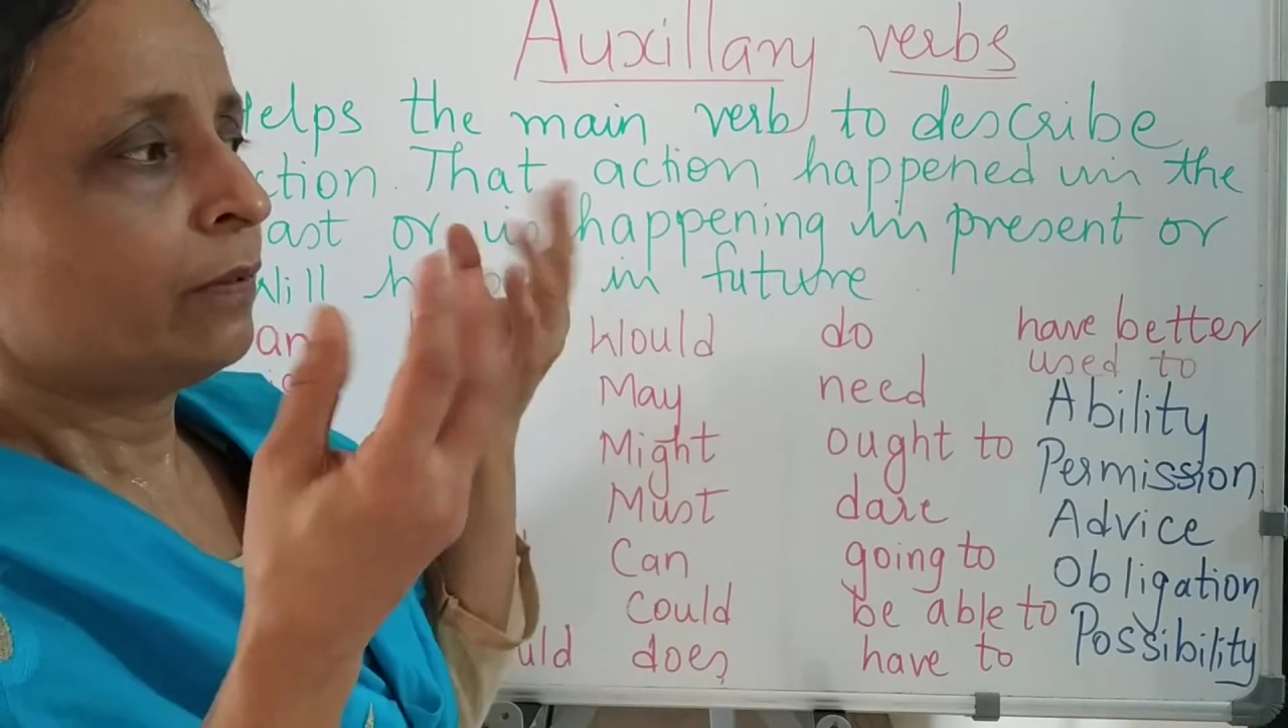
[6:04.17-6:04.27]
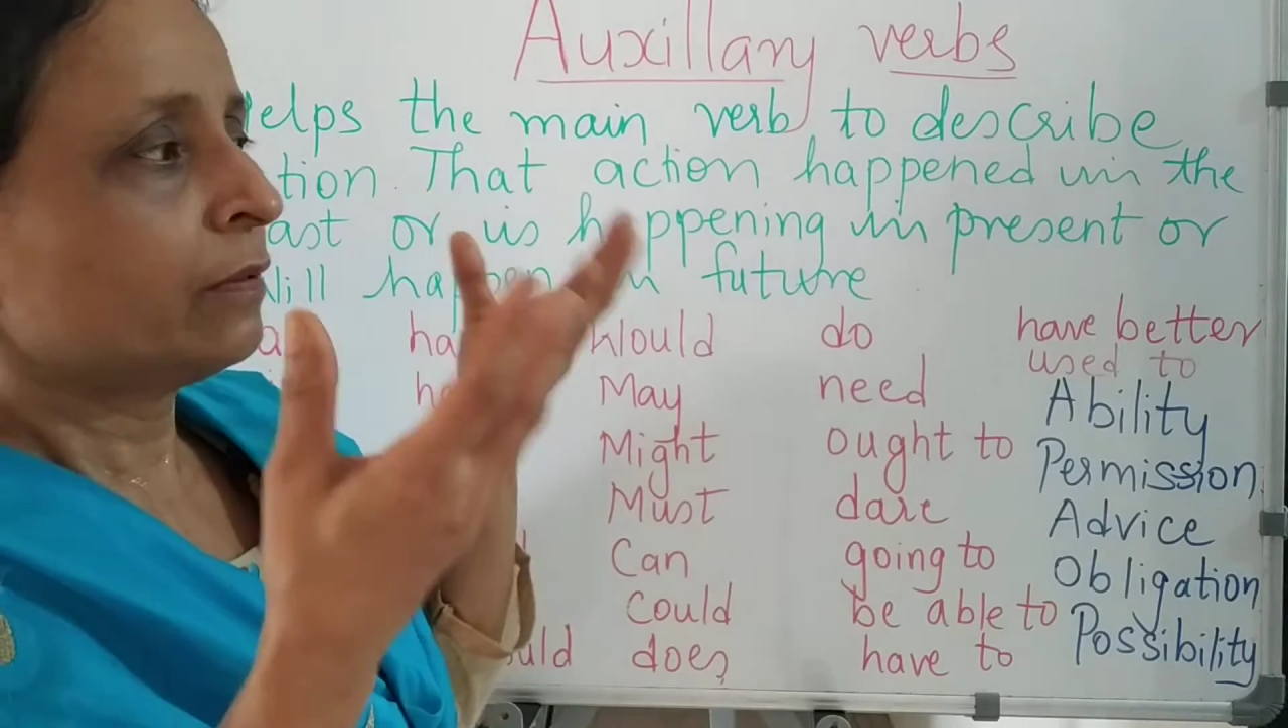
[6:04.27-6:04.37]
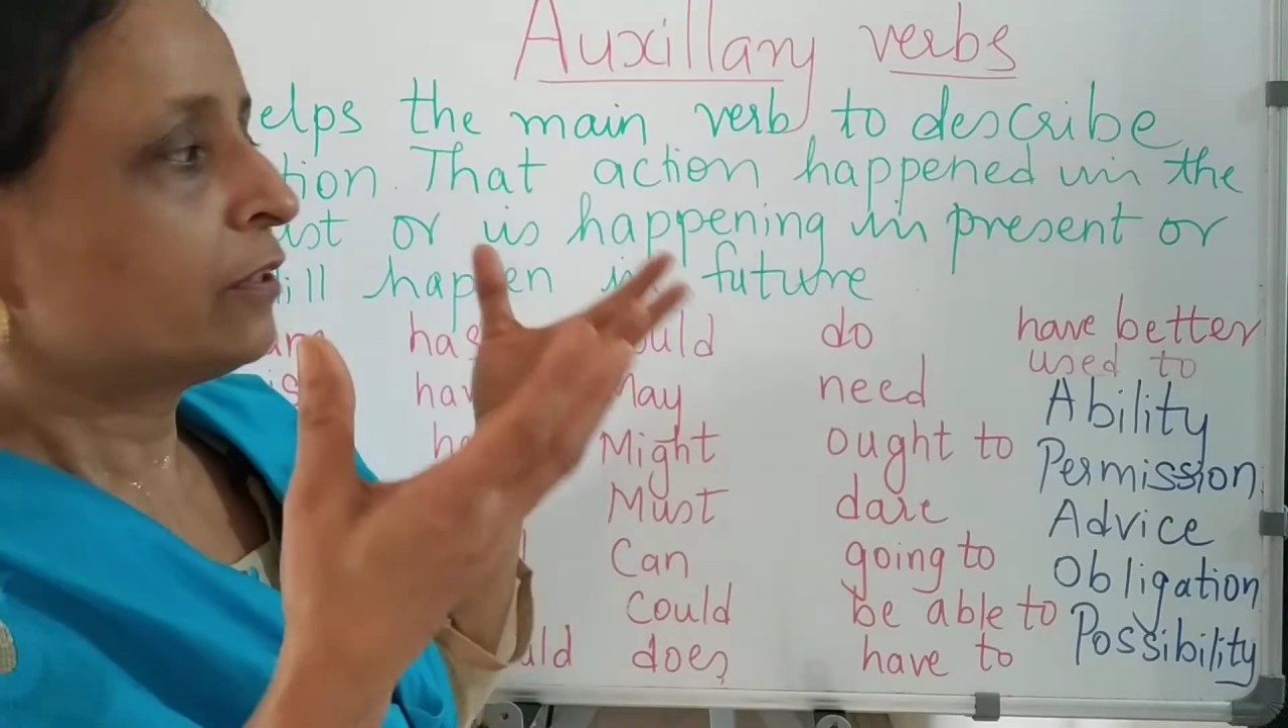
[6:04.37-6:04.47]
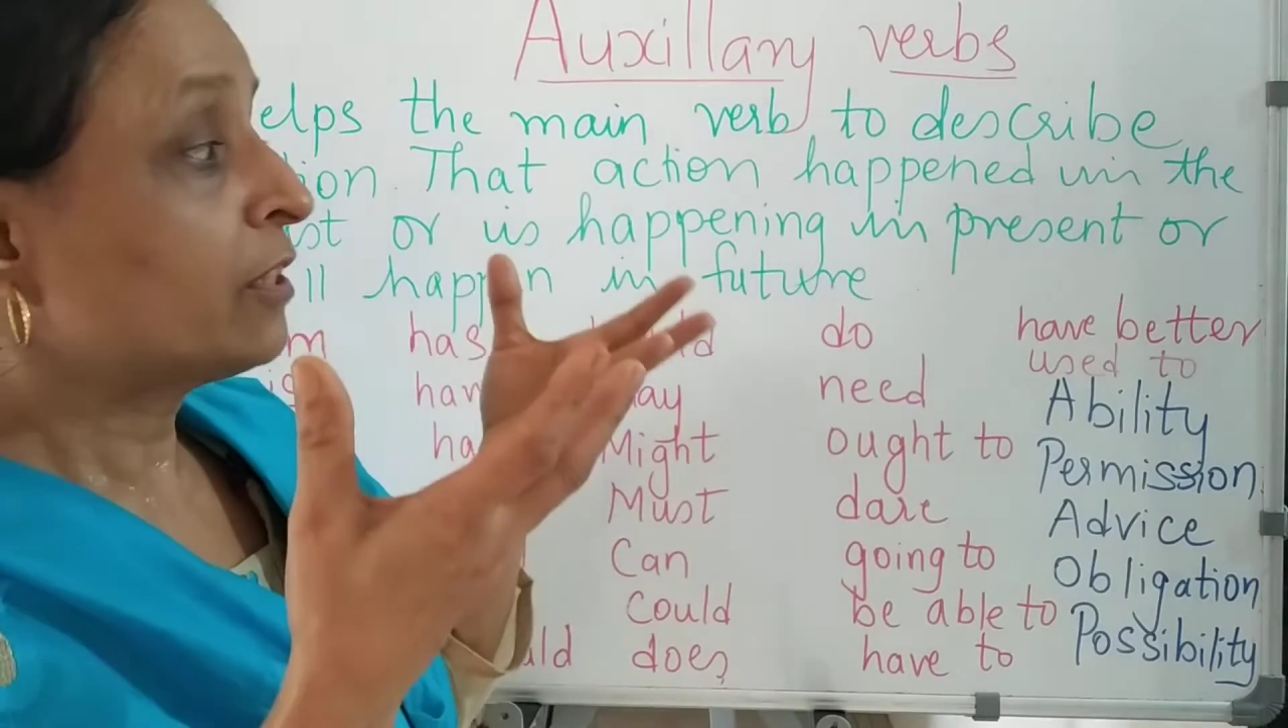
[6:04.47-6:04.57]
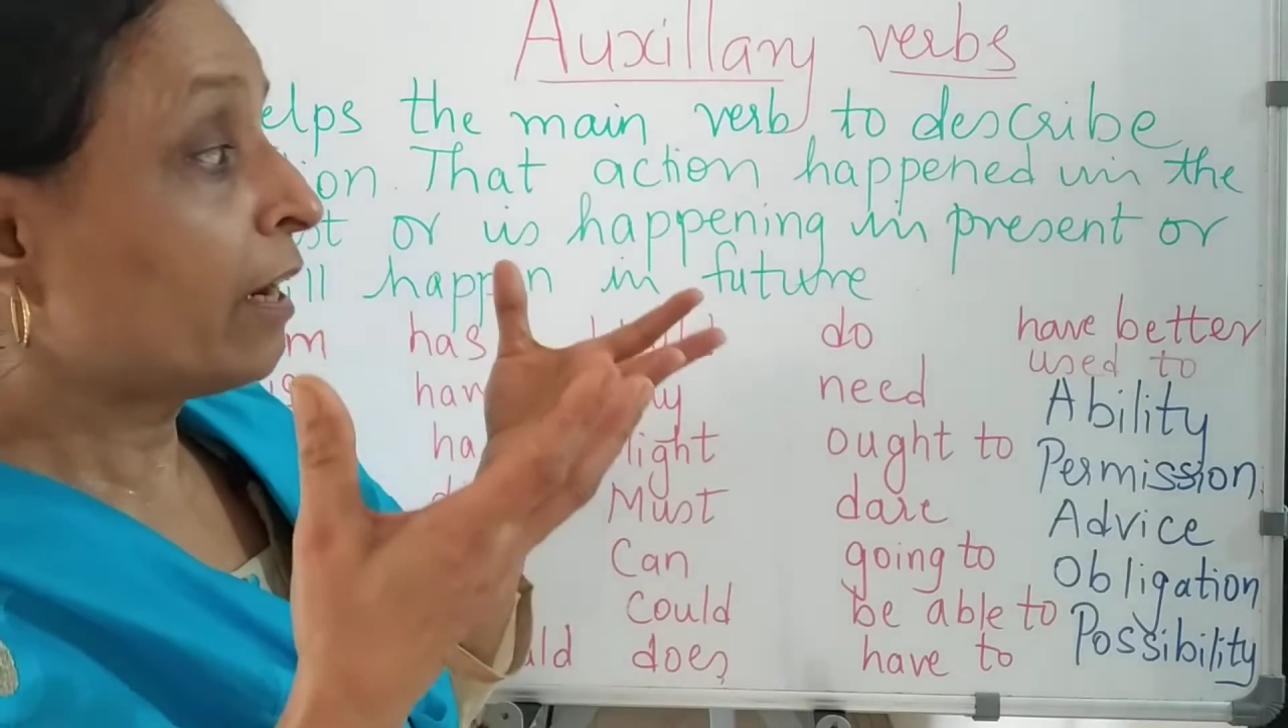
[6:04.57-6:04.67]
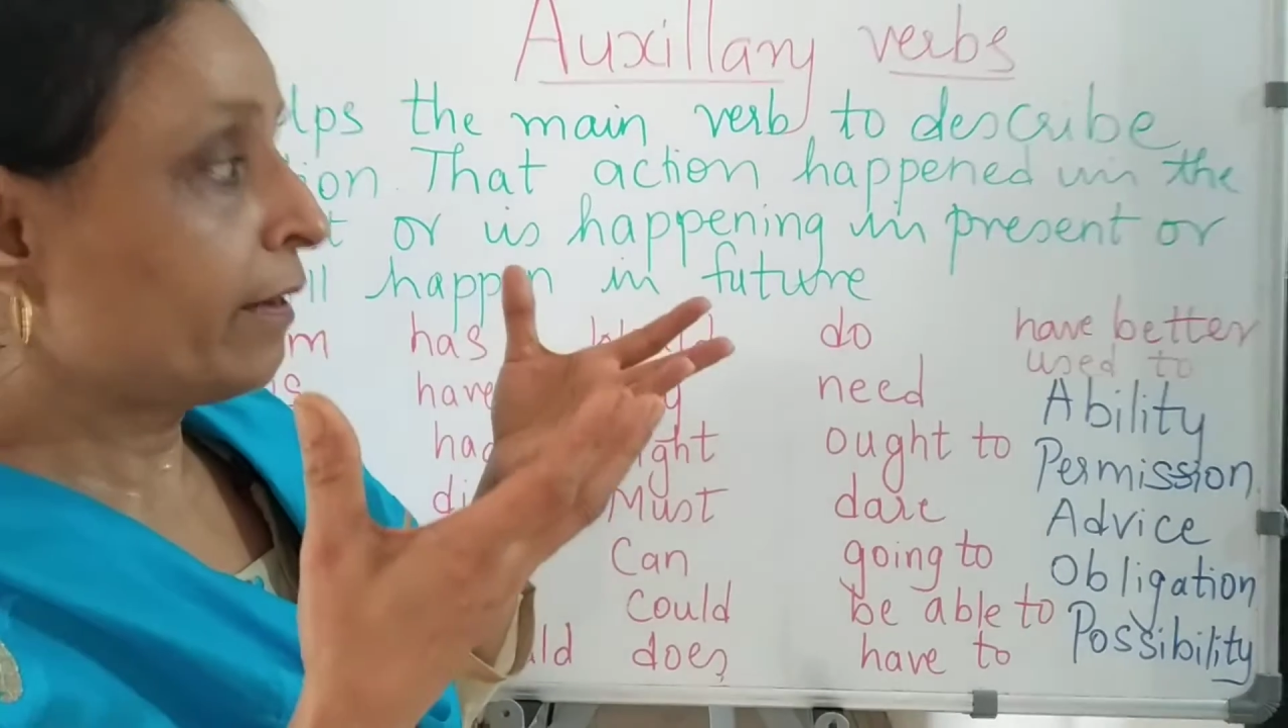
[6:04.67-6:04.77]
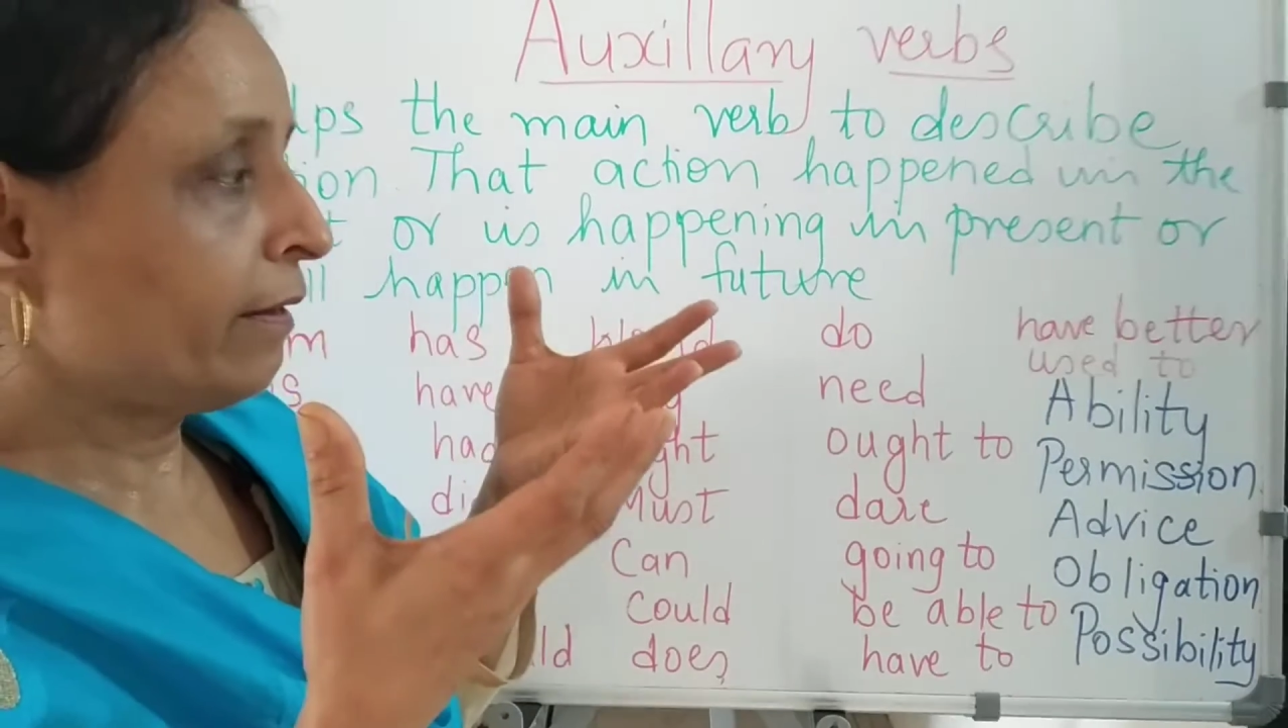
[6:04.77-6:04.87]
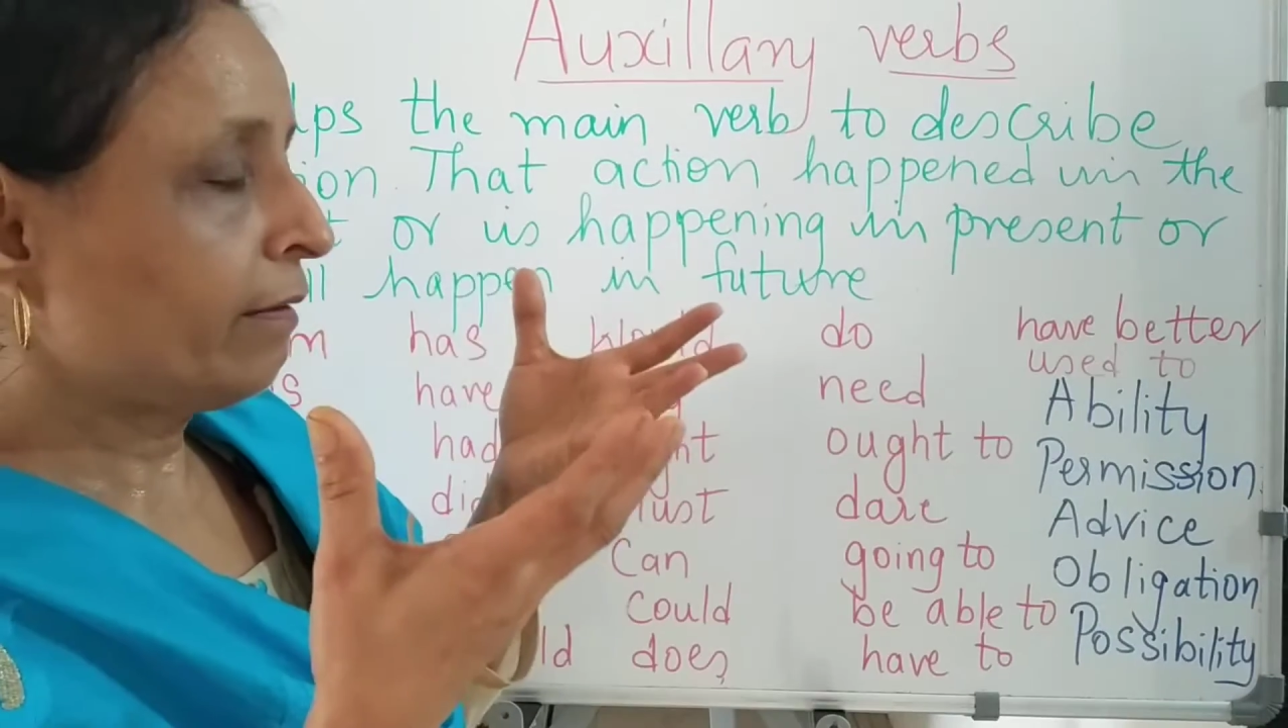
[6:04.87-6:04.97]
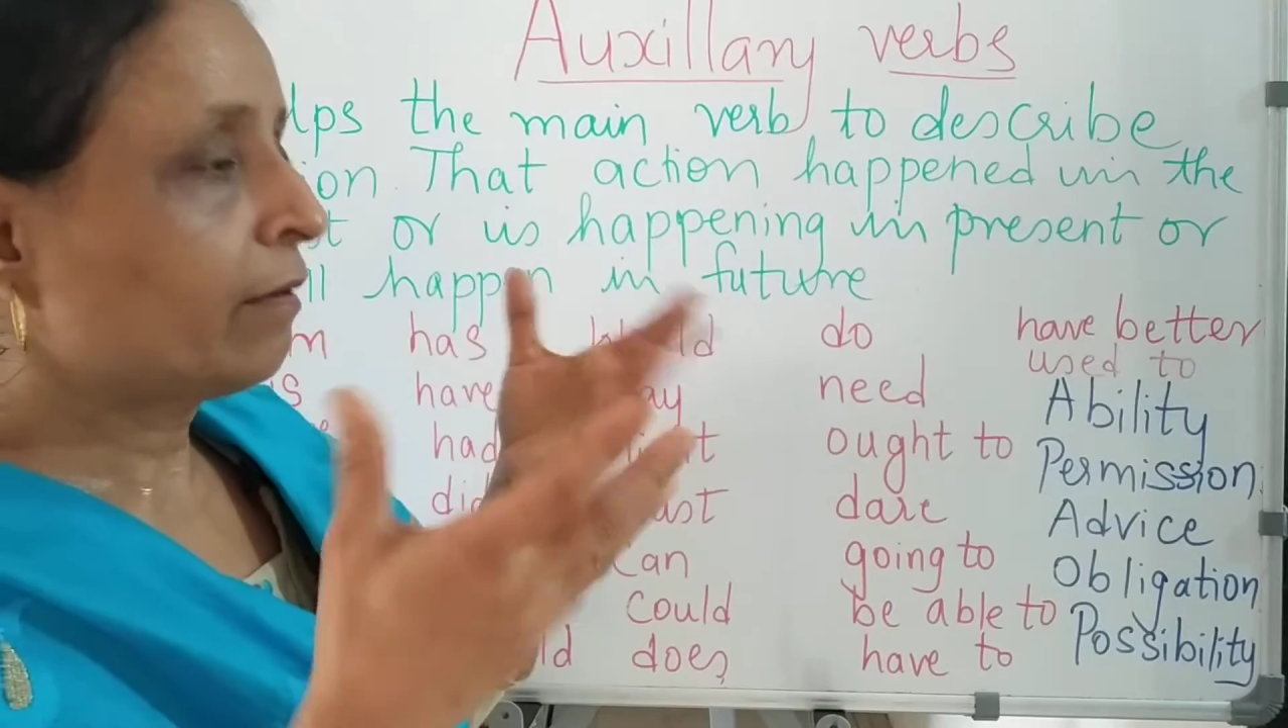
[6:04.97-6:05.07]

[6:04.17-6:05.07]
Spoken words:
study,